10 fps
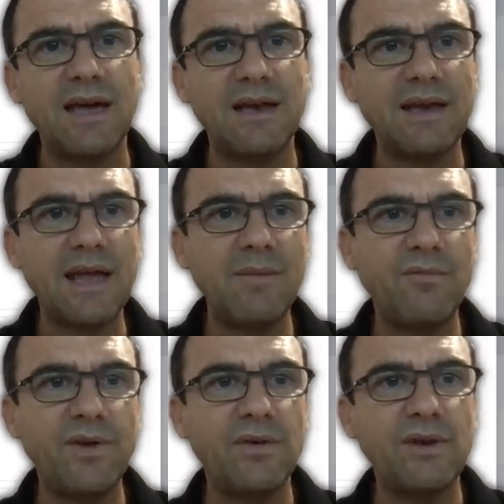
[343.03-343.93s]
name
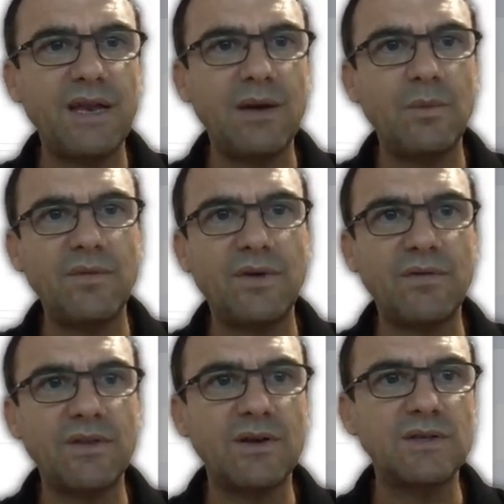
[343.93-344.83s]
field here, we've
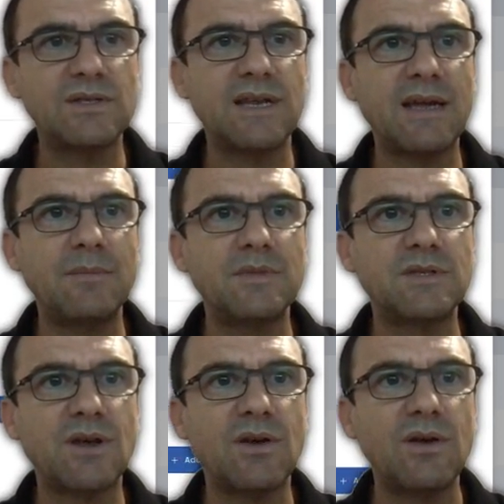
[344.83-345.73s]
given those names.
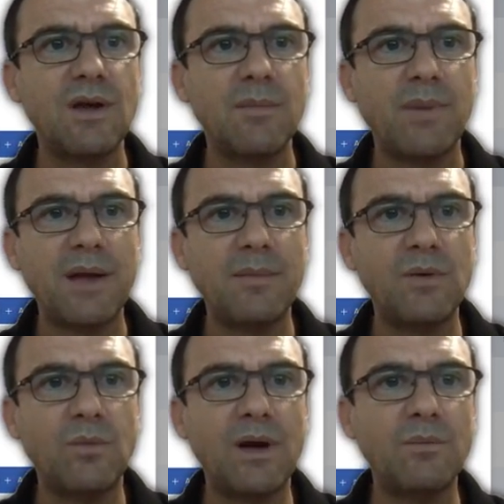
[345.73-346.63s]
So payment
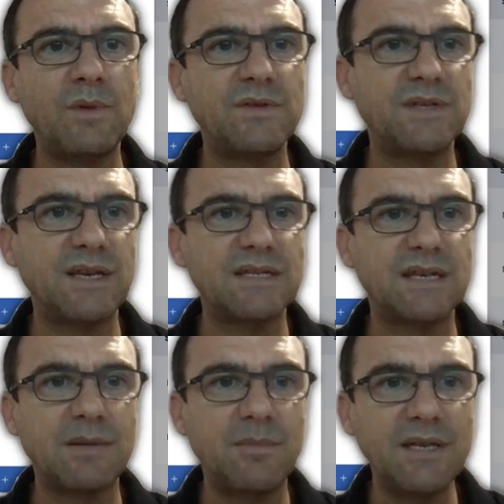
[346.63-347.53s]
1 we've set as
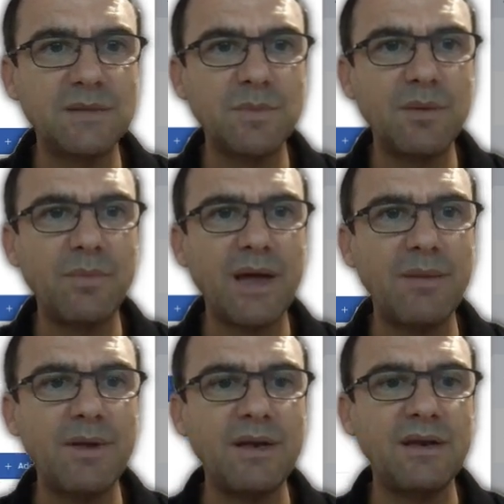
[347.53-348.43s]
commencement
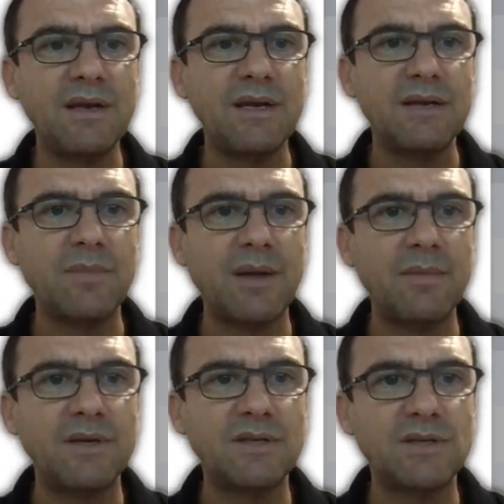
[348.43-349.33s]
payment,
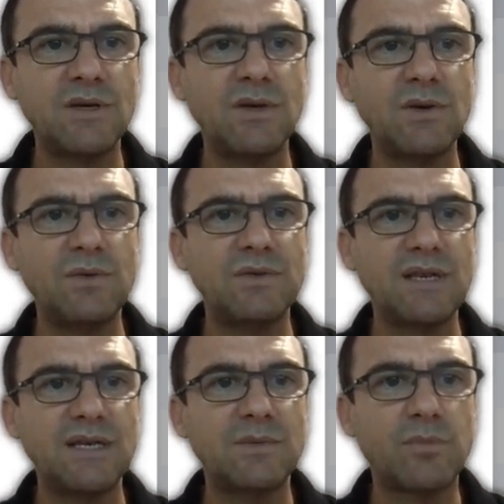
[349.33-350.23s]
payment 2 we've set
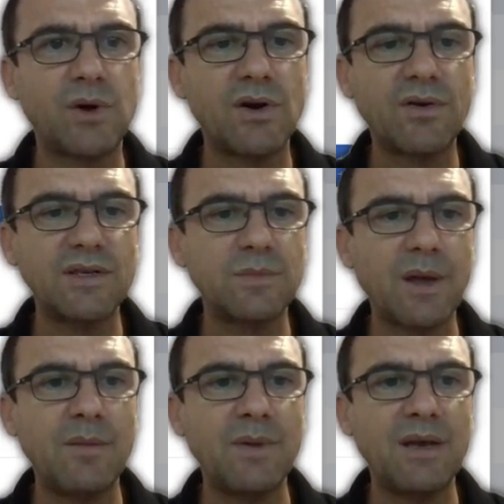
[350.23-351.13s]
as progress
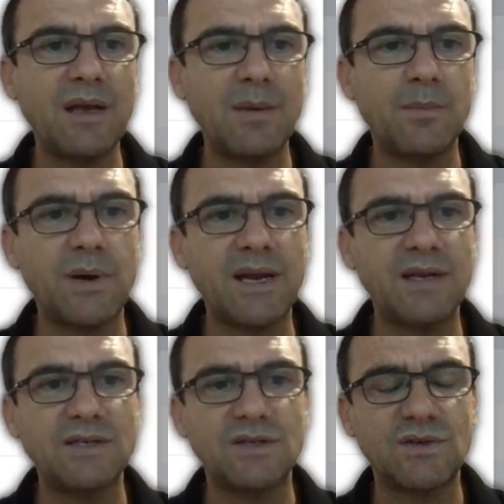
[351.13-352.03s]
payment, and
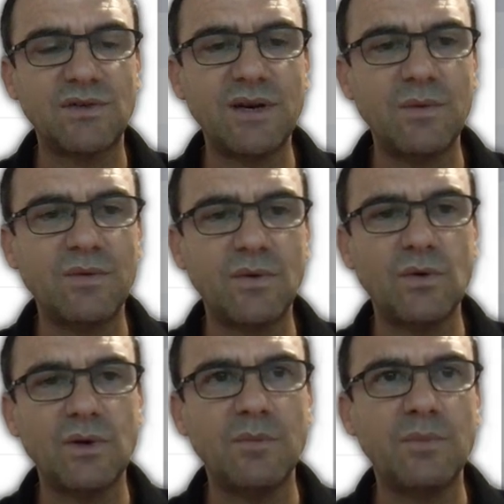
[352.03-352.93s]
progress 3 we've
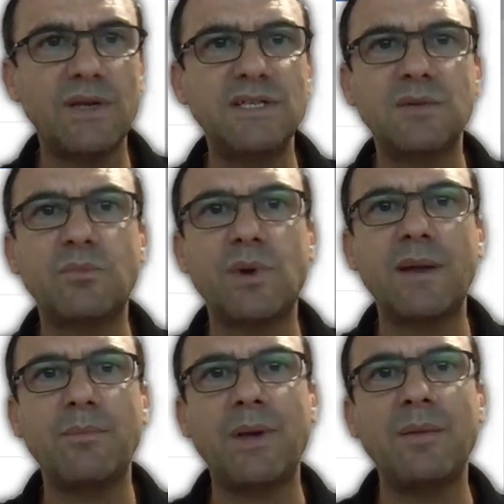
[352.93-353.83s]
called completion
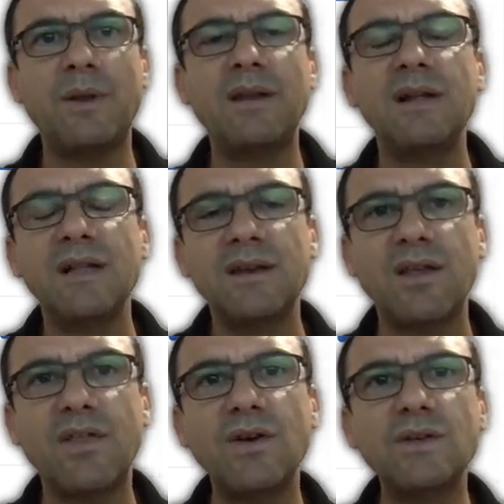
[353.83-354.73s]
payment. Now
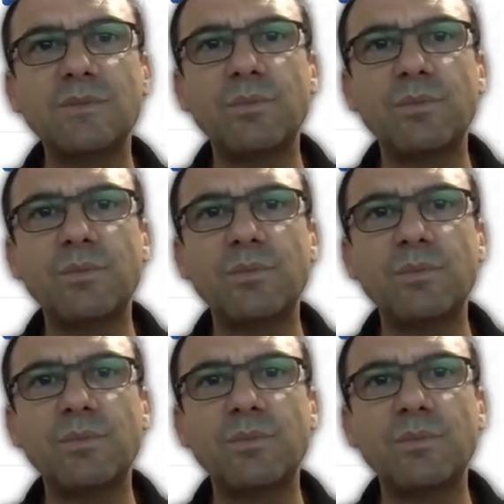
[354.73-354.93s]
those